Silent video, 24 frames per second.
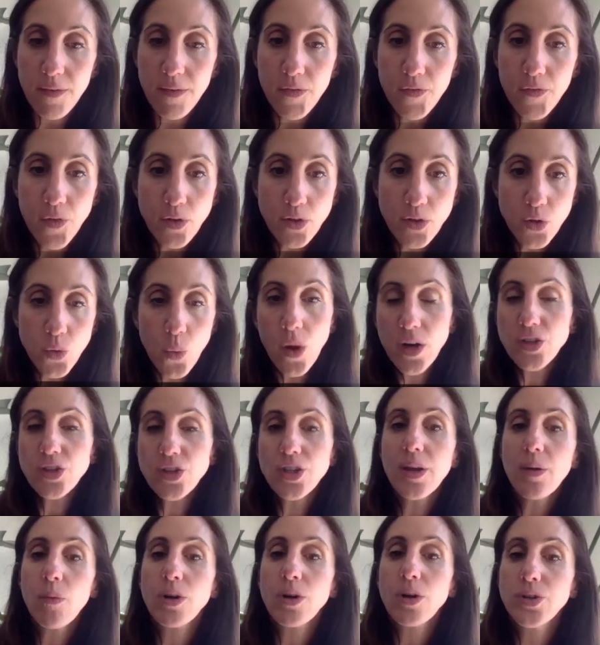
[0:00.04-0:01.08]
first question
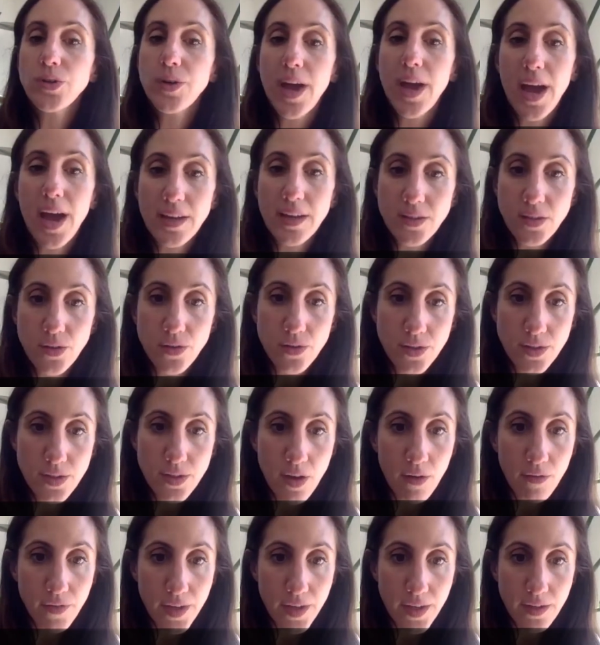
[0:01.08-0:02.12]
I want you to ask
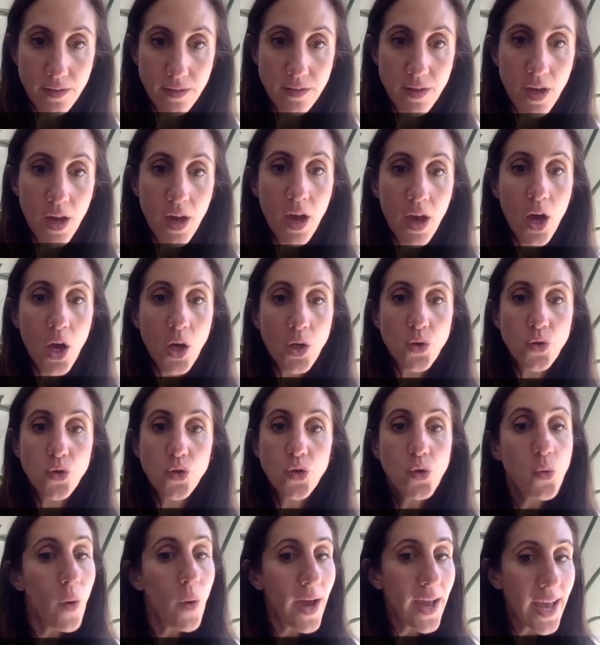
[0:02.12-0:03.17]
yourself is,
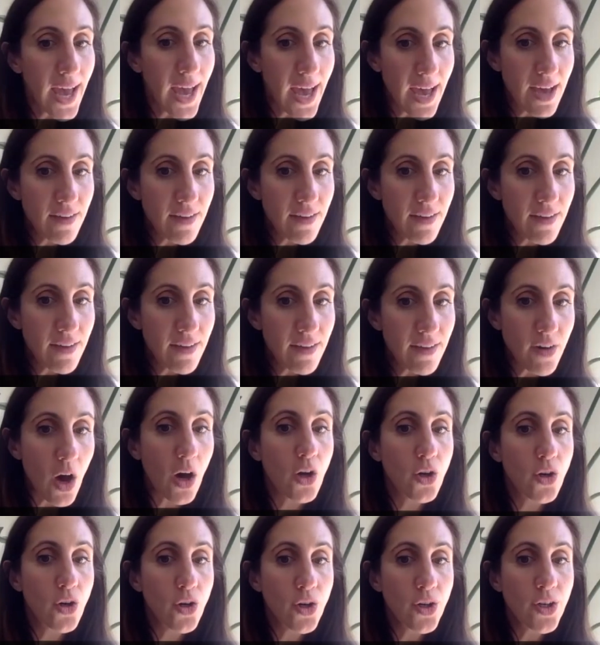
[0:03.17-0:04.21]
do I have
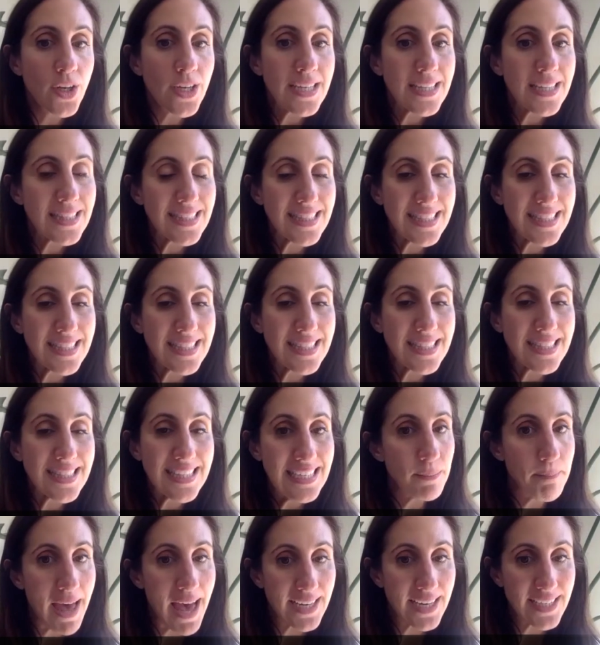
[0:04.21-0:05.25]
a good
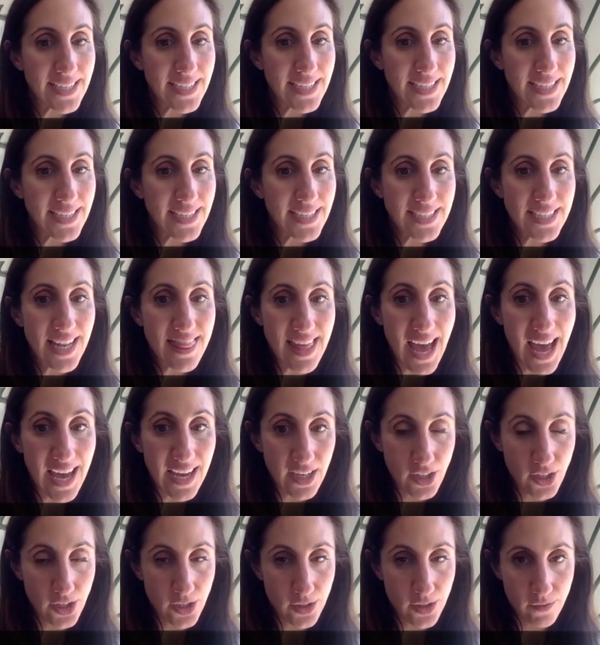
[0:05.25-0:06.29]
lead magnet
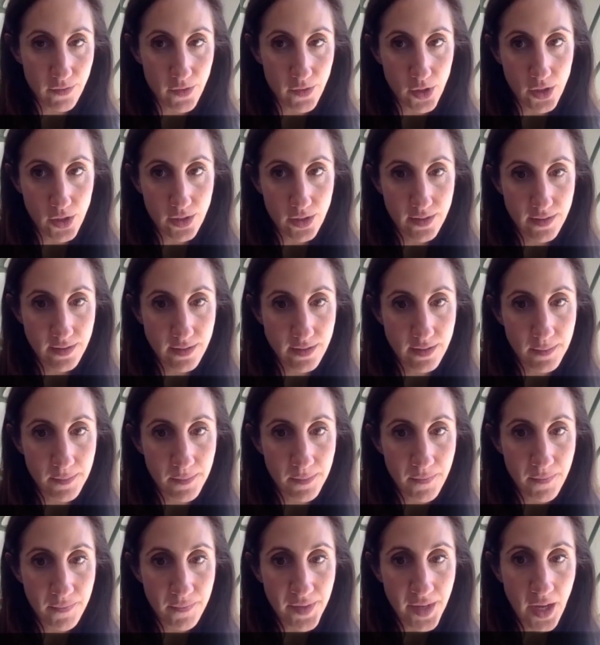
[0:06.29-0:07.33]
that converts?
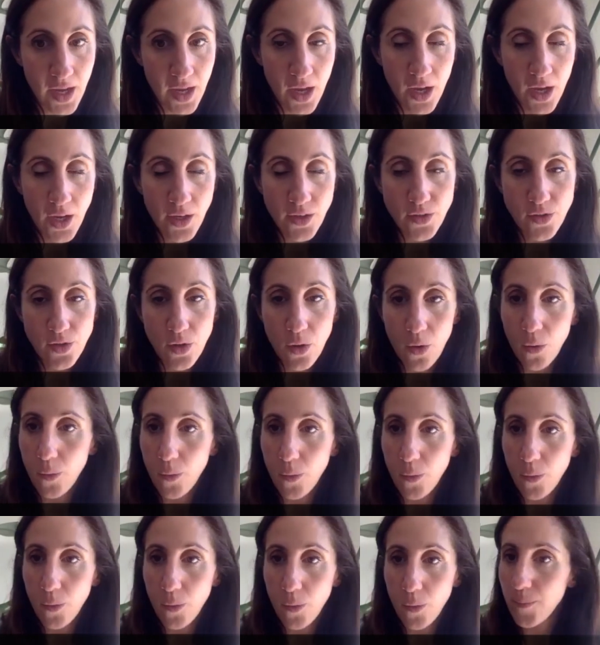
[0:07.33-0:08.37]

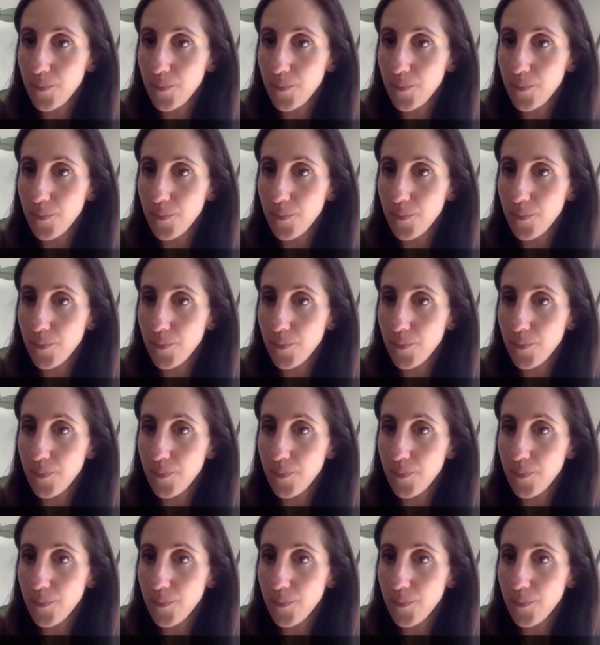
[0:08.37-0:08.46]
So